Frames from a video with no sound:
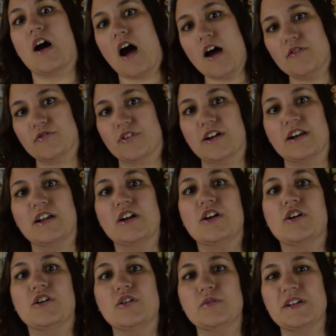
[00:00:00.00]
Offred,
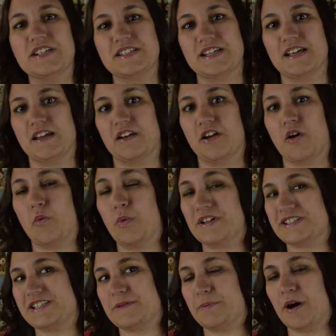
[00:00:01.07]
who is in
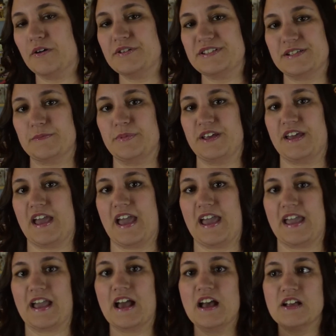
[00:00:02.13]
what's supposed to be
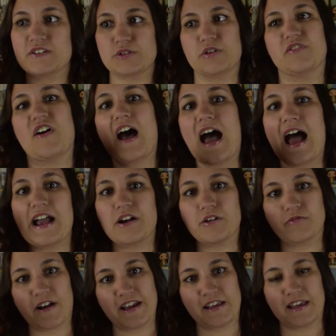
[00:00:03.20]
a sort of higher
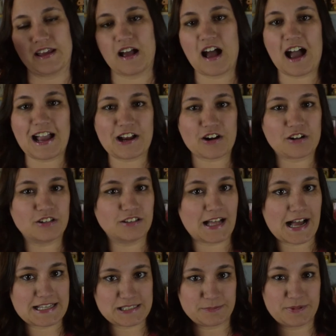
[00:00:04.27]
ranking, higher
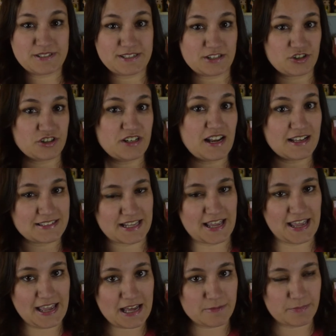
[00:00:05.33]
class position as a
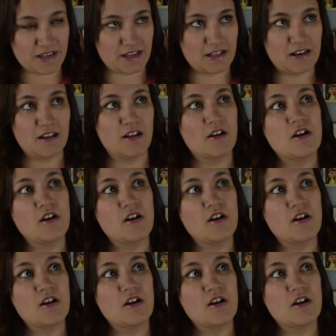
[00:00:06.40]
handmaid.